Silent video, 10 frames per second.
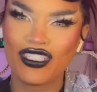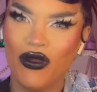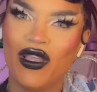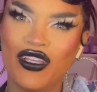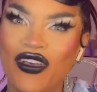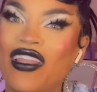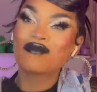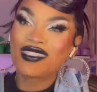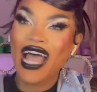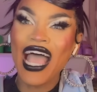do it good.
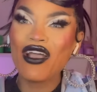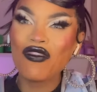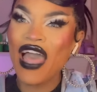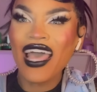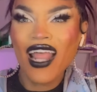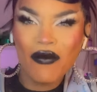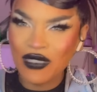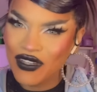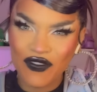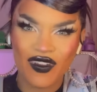Style that up
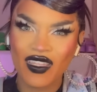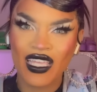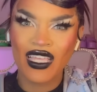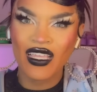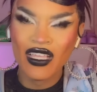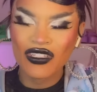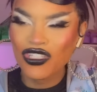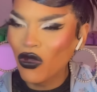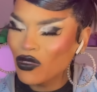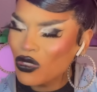differently.
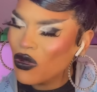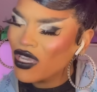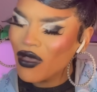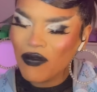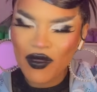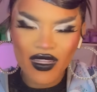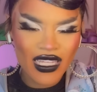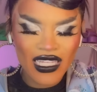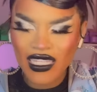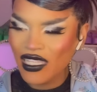Don't do a
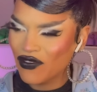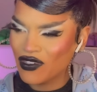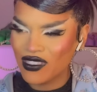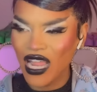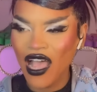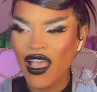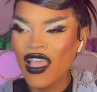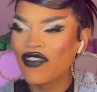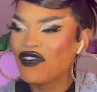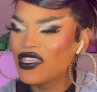completely different style.
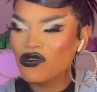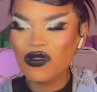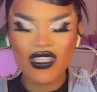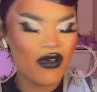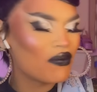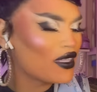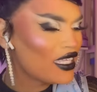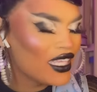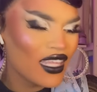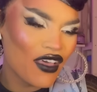This was
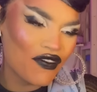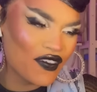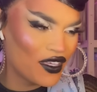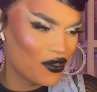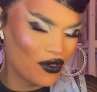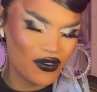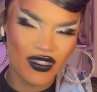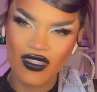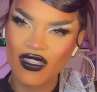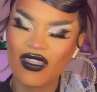completely left field.
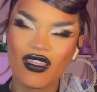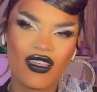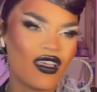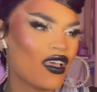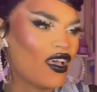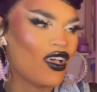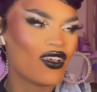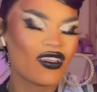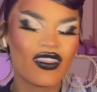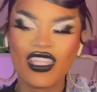Yeah.
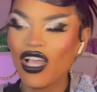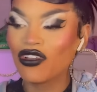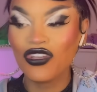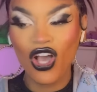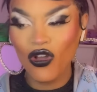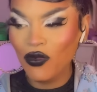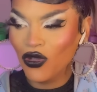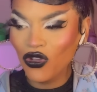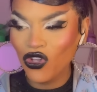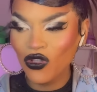The, no
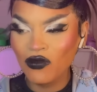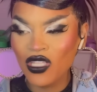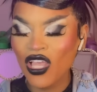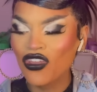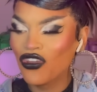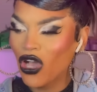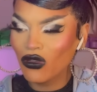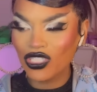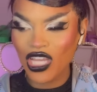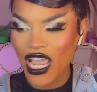boobs, no
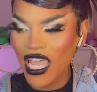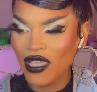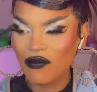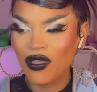shape,